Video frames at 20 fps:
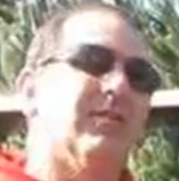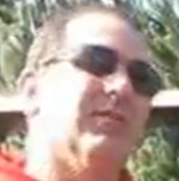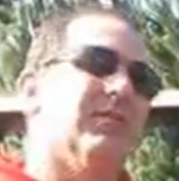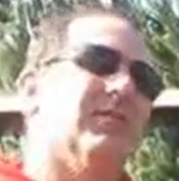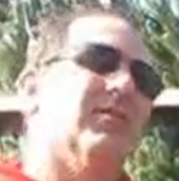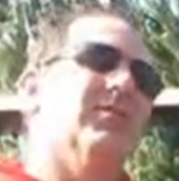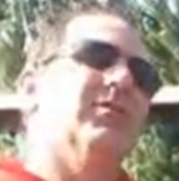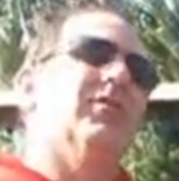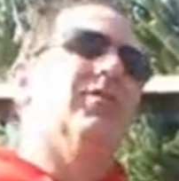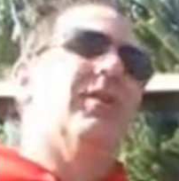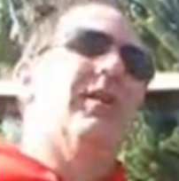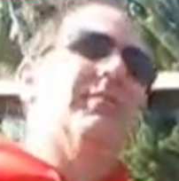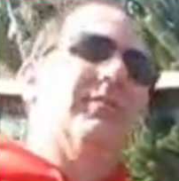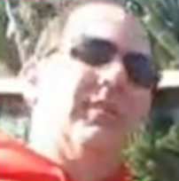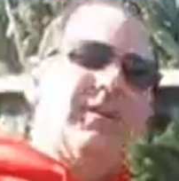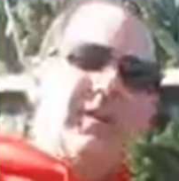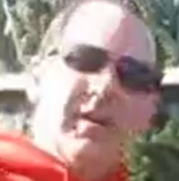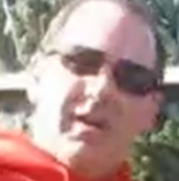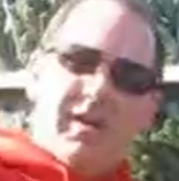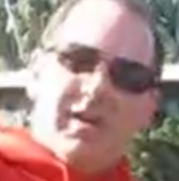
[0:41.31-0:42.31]
so you don't have
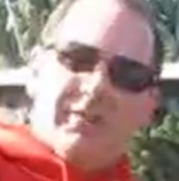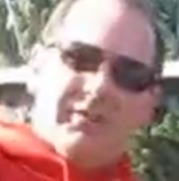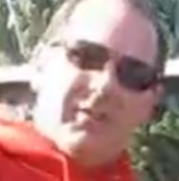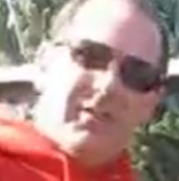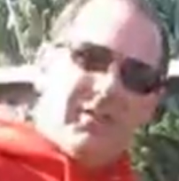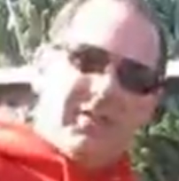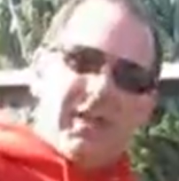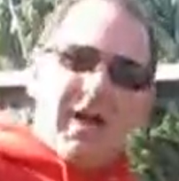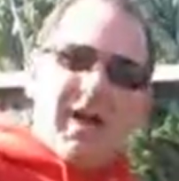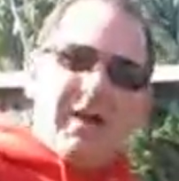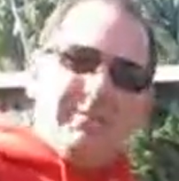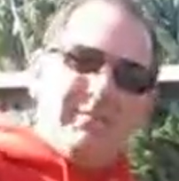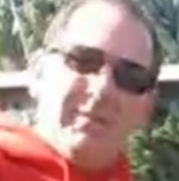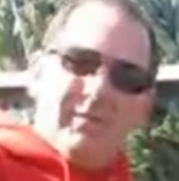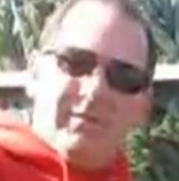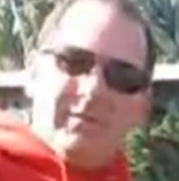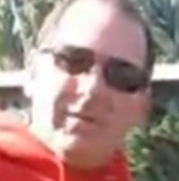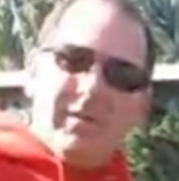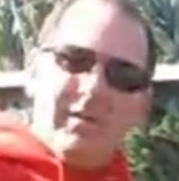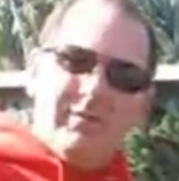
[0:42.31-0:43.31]
to cut off the top
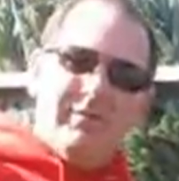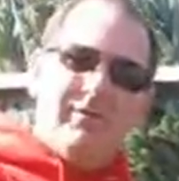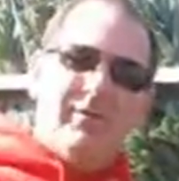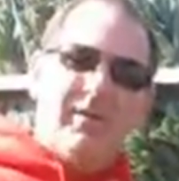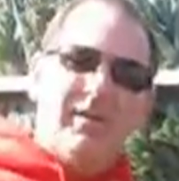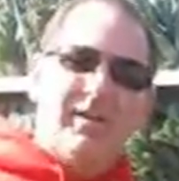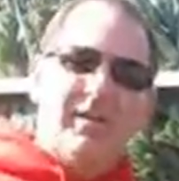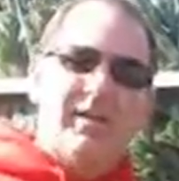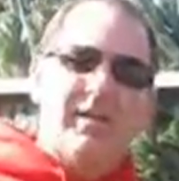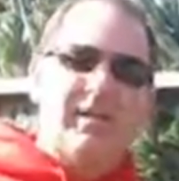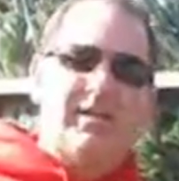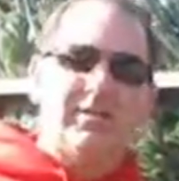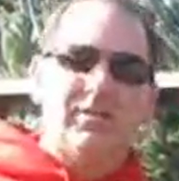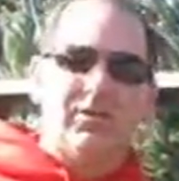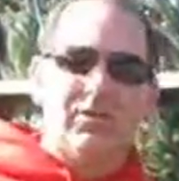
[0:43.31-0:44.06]
and fit it in.